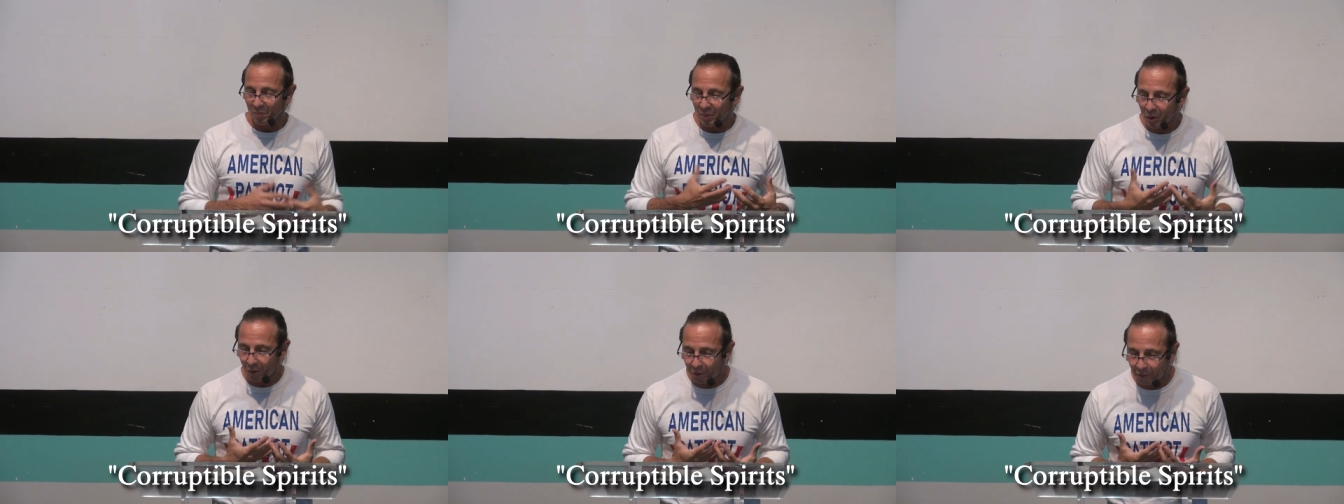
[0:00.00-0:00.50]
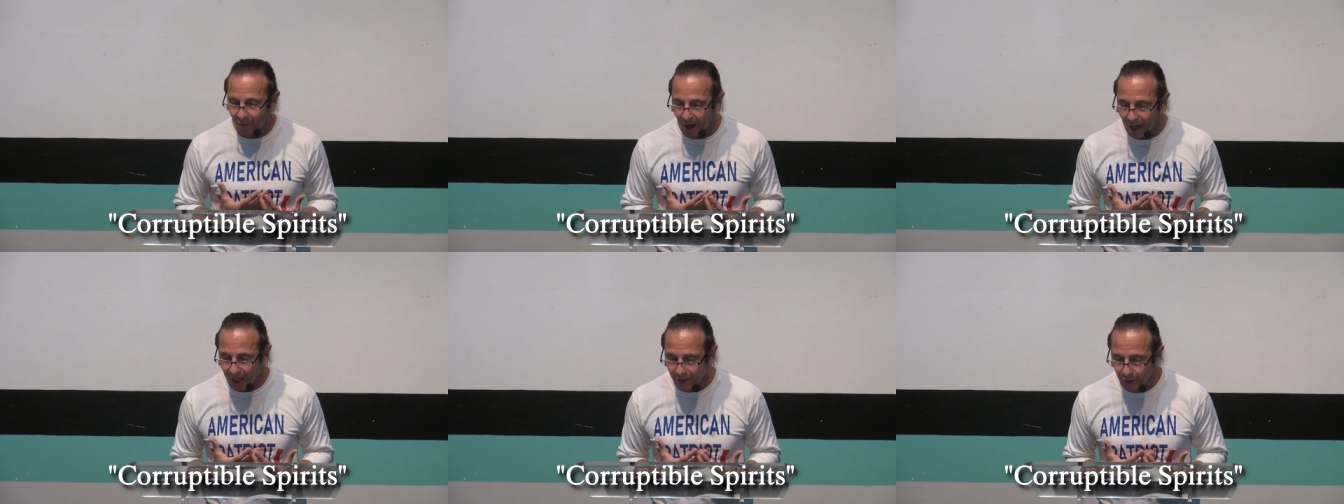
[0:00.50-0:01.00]

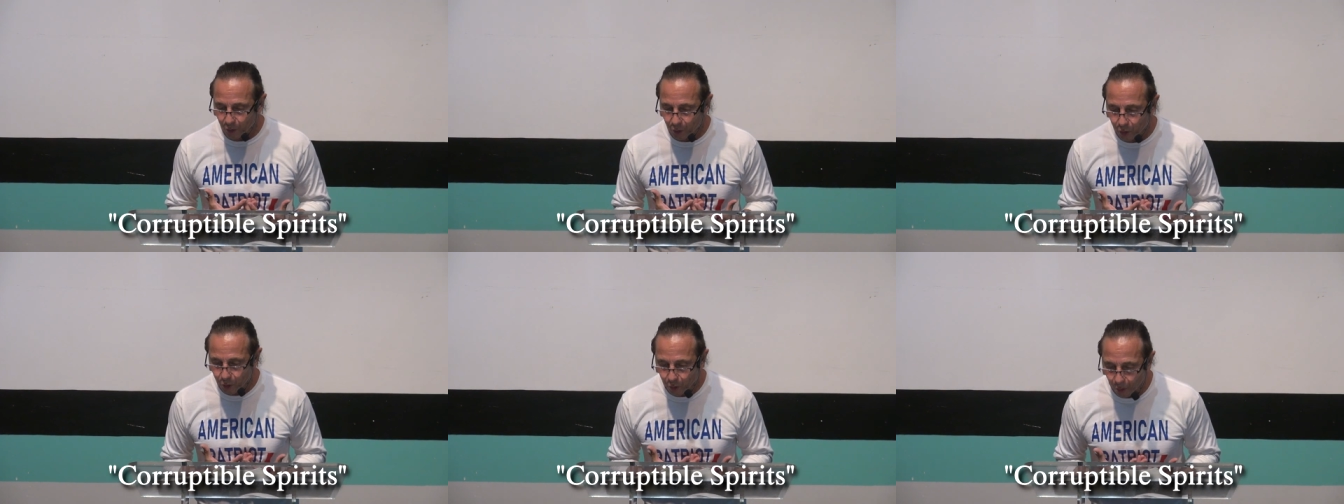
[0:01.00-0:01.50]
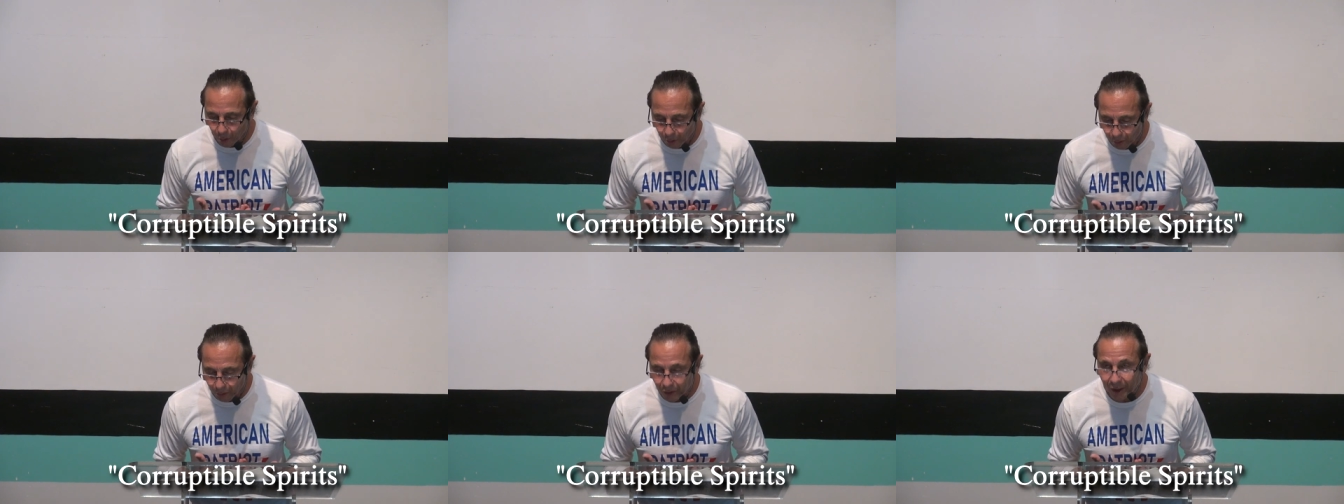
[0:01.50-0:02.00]
Purified your
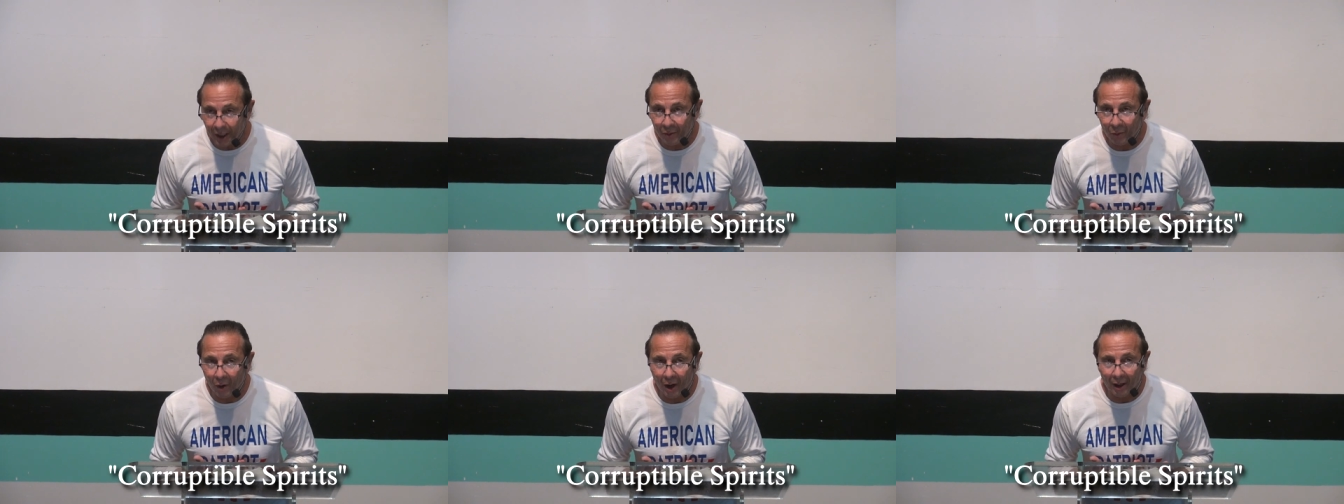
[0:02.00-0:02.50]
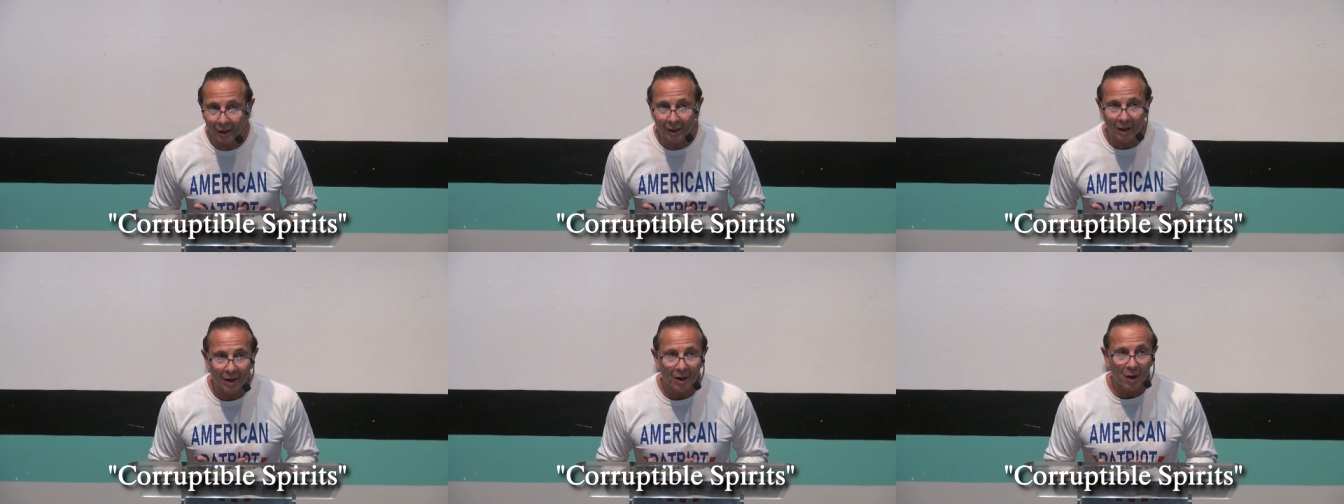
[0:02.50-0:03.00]
souls in what?
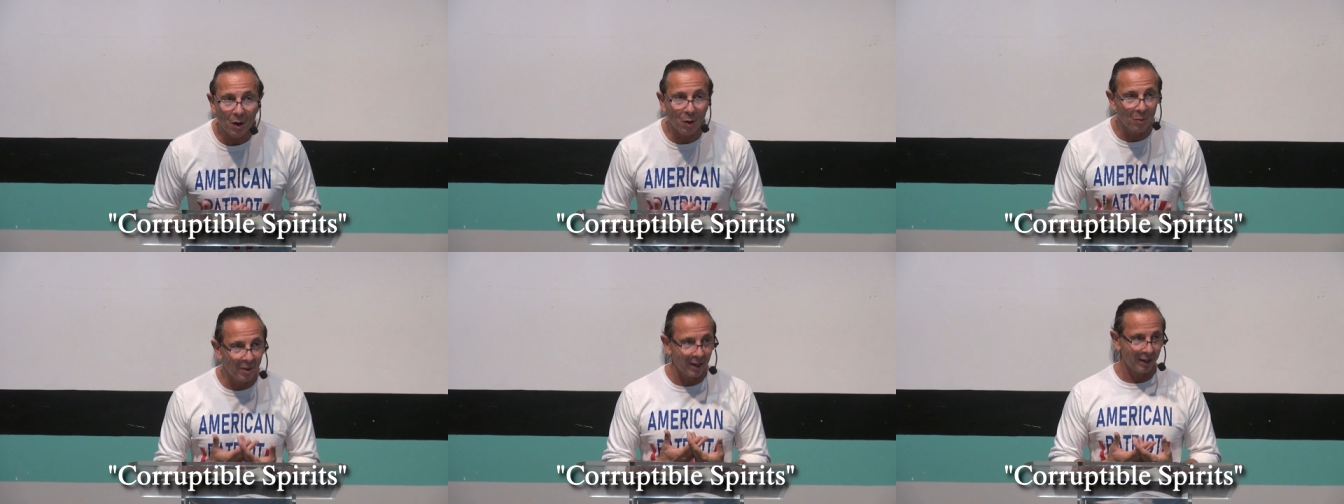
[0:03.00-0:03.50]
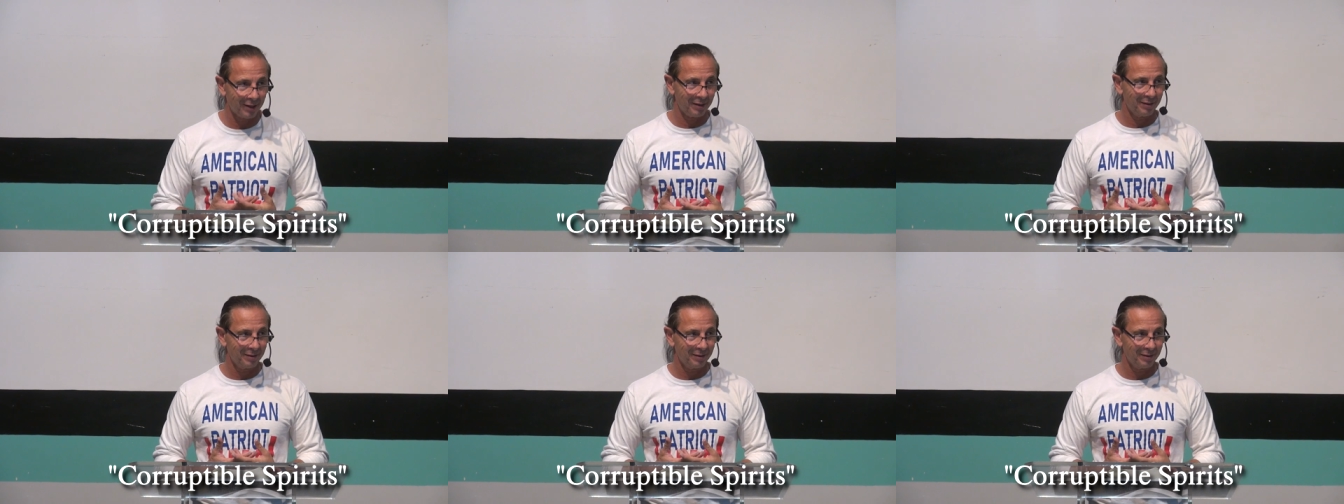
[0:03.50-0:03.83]
Obeying.